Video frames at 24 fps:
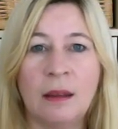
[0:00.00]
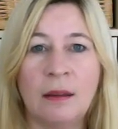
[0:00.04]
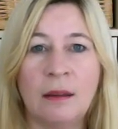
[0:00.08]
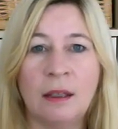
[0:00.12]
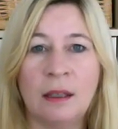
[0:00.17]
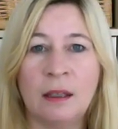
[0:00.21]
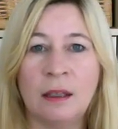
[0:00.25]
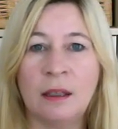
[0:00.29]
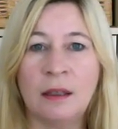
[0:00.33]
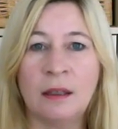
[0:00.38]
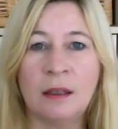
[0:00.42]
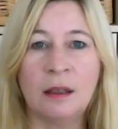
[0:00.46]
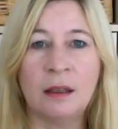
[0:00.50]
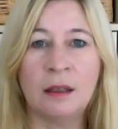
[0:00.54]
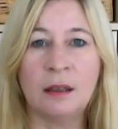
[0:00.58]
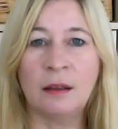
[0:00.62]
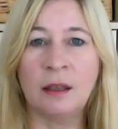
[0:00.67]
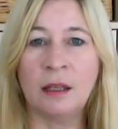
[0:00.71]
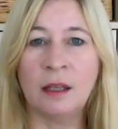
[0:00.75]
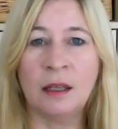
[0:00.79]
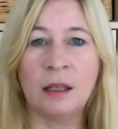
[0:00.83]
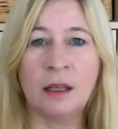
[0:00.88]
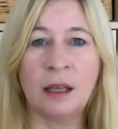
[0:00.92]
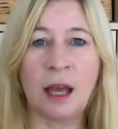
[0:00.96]

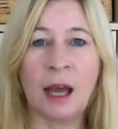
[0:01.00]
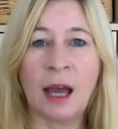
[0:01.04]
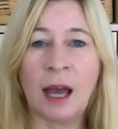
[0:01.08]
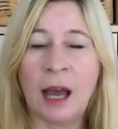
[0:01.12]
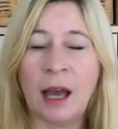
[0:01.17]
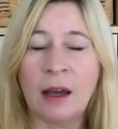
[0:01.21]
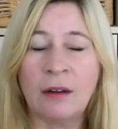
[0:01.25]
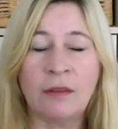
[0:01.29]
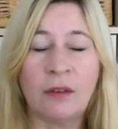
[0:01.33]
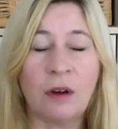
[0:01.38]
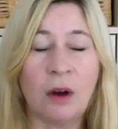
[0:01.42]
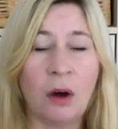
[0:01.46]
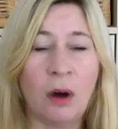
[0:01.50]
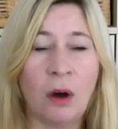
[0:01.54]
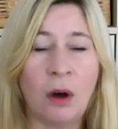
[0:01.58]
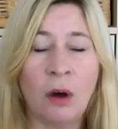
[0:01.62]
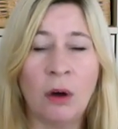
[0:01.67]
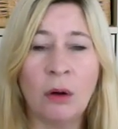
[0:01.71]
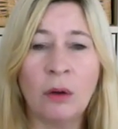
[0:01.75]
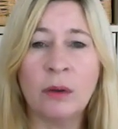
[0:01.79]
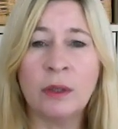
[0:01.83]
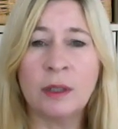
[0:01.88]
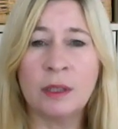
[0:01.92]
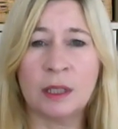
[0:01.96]
they have
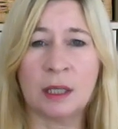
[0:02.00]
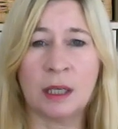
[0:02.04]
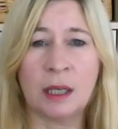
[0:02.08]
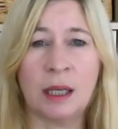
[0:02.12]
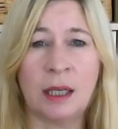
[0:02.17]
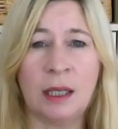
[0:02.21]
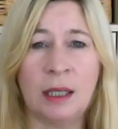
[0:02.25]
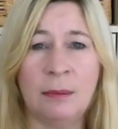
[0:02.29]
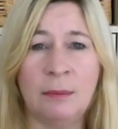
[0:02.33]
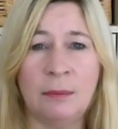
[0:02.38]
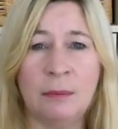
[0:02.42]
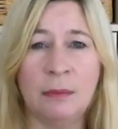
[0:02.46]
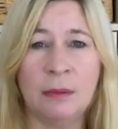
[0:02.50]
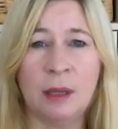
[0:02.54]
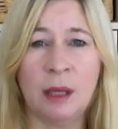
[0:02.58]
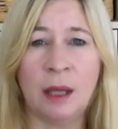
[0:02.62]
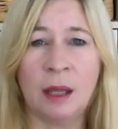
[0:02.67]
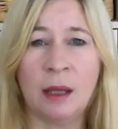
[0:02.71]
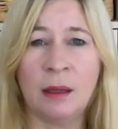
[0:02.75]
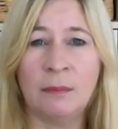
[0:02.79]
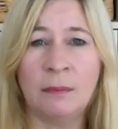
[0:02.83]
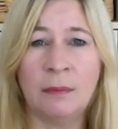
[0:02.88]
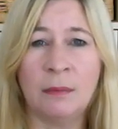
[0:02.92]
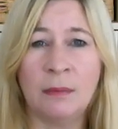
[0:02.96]
all the time,
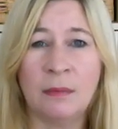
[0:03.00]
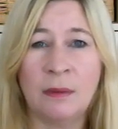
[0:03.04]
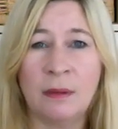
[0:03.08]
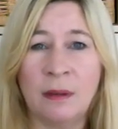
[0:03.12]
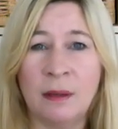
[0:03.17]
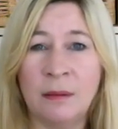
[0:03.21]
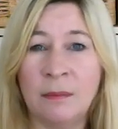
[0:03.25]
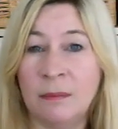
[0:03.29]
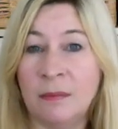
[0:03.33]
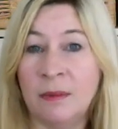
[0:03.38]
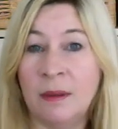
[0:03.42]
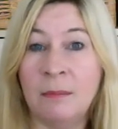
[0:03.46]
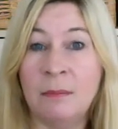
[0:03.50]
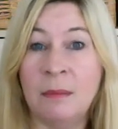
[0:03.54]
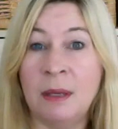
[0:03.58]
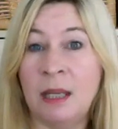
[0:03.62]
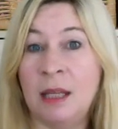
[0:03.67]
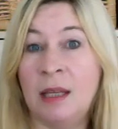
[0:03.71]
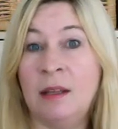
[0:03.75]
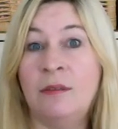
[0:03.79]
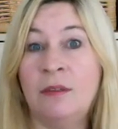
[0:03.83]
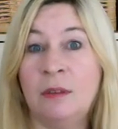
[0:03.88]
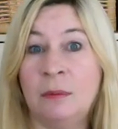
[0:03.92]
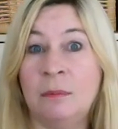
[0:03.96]
and they may
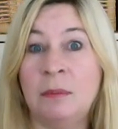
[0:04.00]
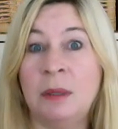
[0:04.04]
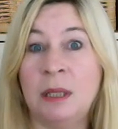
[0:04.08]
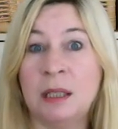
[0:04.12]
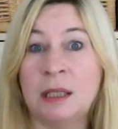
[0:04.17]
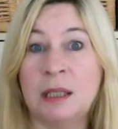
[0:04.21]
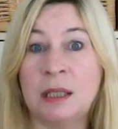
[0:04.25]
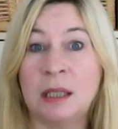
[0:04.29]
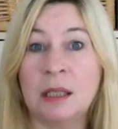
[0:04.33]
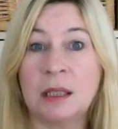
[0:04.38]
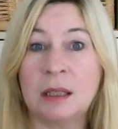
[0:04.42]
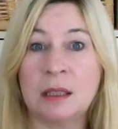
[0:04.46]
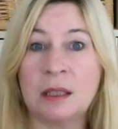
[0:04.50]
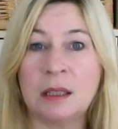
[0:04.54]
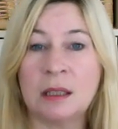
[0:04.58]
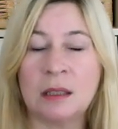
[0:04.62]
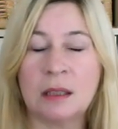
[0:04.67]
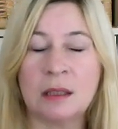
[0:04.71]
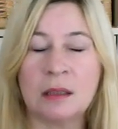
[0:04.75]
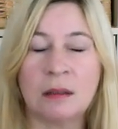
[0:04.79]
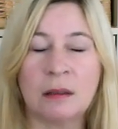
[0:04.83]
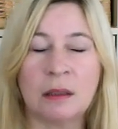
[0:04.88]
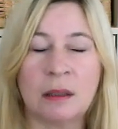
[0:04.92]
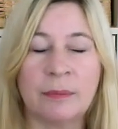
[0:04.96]
even be addicted
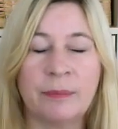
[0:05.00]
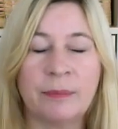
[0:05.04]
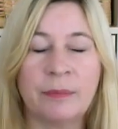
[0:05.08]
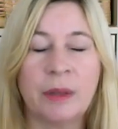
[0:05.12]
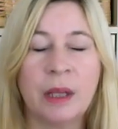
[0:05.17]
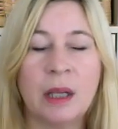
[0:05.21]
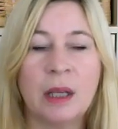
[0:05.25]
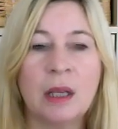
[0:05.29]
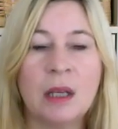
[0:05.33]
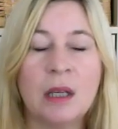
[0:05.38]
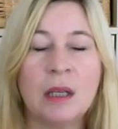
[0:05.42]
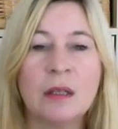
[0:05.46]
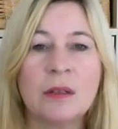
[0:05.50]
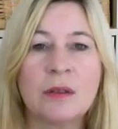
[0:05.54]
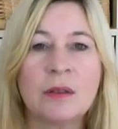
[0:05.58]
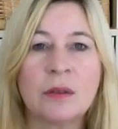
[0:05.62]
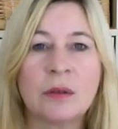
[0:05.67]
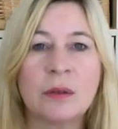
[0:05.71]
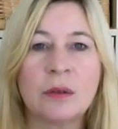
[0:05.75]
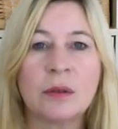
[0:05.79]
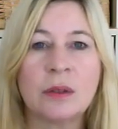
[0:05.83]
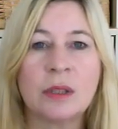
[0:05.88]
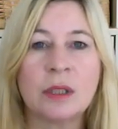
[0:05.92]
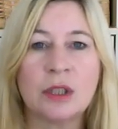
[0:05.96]
to it.
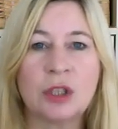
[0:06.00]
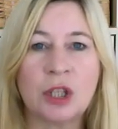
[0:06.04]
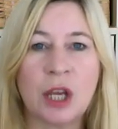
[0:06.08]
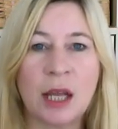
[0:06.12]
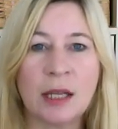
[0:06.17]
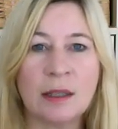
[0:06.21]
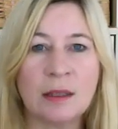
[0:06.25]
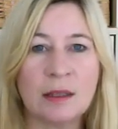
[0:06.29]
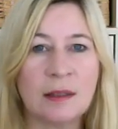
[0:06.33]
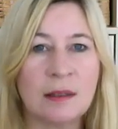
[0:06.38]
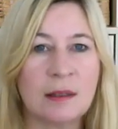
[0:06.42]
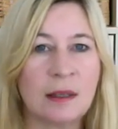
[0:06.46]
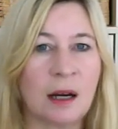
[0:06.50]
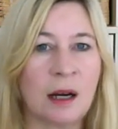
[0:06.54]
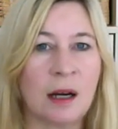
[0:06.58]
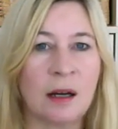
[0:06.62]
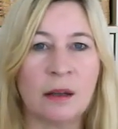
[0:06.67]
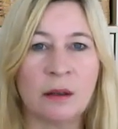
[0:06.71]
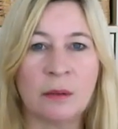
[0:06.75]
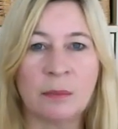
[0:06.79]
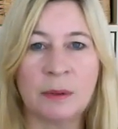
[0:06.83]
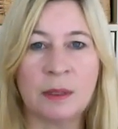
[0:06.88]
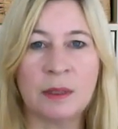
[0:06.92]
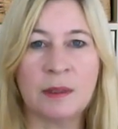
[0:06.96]
So the chances are
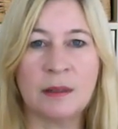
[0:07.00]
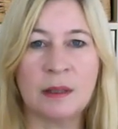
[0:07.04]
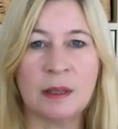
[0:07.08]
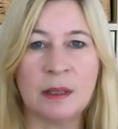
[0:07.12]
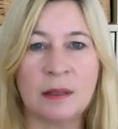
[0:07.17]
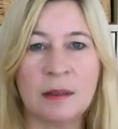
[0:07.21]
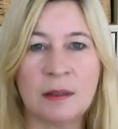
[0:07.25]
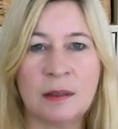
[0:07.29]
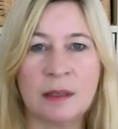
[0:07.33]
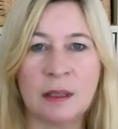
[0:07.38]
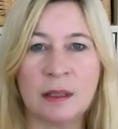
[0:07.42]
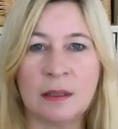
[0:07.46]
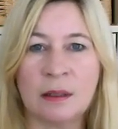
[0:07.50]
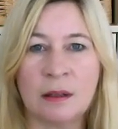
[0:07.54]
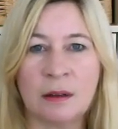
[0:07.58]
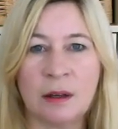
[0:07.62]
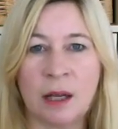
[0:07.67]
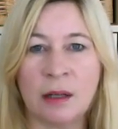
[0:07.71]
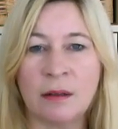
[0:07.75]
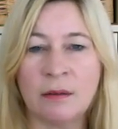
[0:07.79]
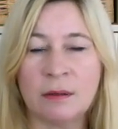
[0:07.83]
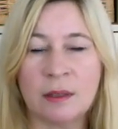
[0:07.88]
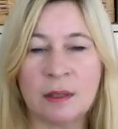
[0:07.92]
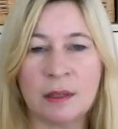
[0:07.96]
it'll be sitting
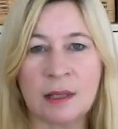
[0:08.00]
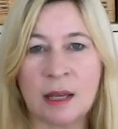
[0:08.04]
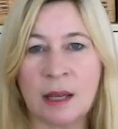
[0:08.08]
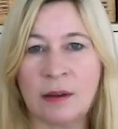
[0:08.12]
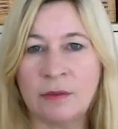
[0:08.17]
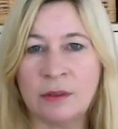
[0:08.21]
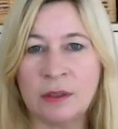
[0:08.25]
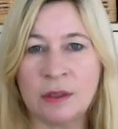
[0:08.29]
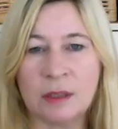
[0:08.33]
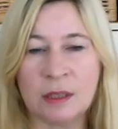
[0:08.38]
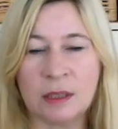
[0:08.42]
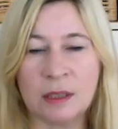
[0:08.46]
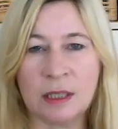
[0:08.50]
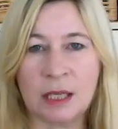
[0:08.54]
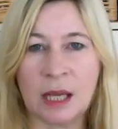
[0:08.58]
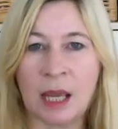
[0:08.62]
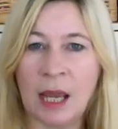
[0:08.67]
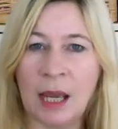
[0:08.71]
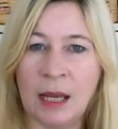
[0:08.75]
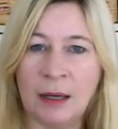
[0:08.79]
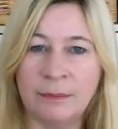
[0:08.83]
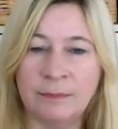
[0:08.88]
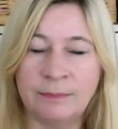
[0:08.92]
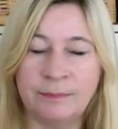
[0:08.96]
around 7 to
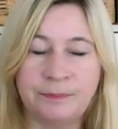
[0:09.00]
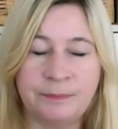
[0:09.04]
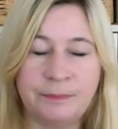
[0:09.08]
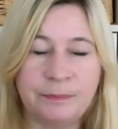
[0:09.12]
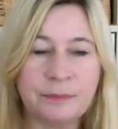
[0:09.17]
10,